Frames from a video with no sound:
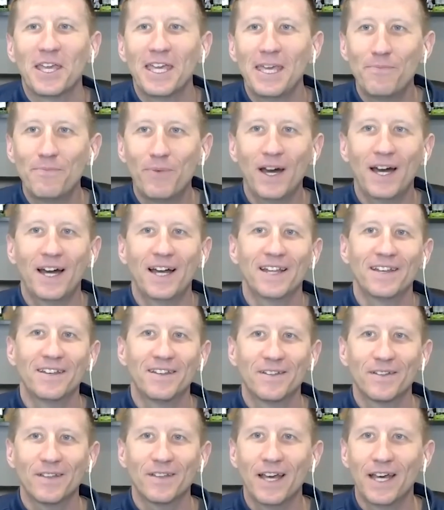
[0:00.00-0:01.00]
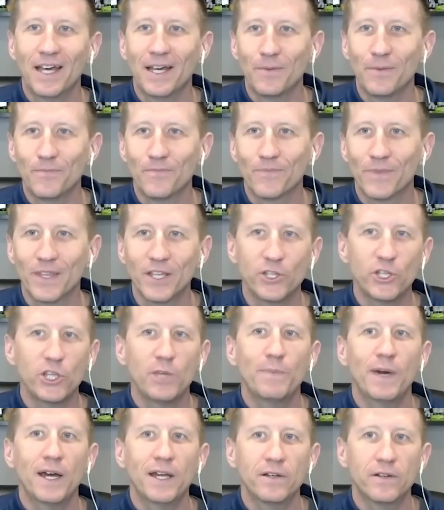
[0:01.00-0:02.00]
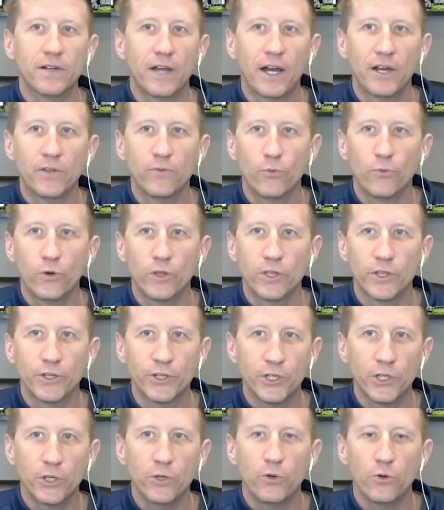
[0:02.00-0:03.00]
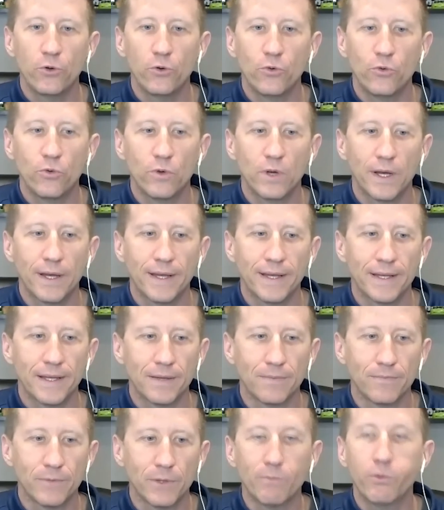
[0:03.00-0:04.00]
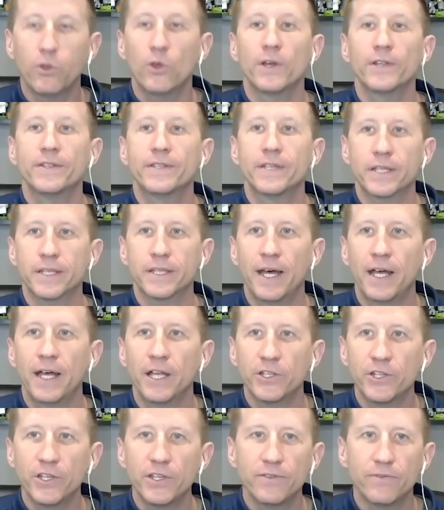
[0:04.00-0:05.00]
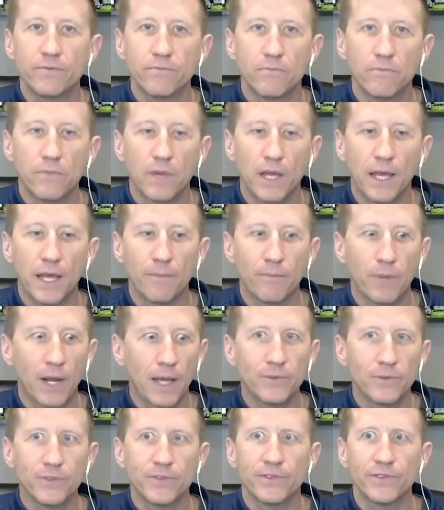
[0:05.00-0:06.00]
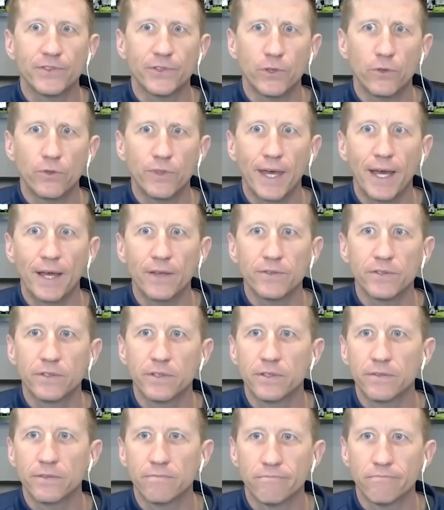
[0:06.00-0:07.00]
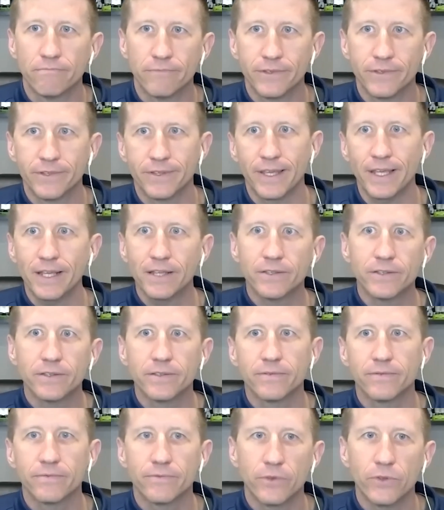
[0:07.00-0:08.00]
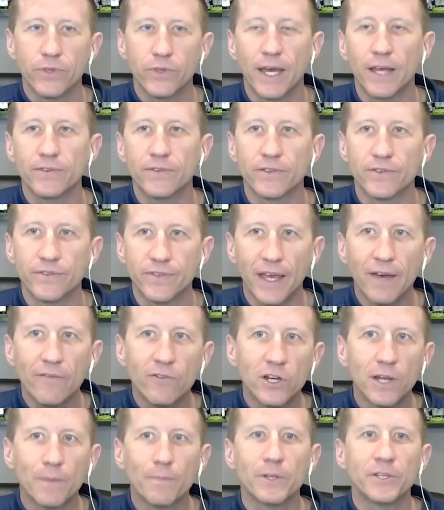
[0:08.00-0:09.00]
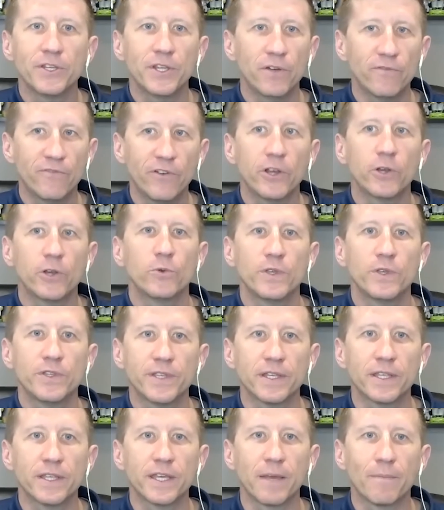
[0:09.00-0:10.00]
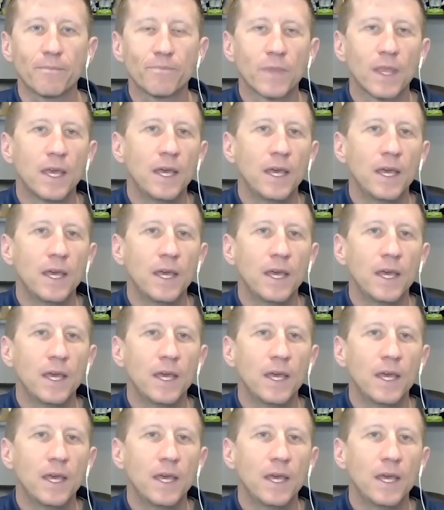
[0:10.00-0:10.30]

EPon and GPon were the two deployed technologies probably since 2006, 2007, up until very recently.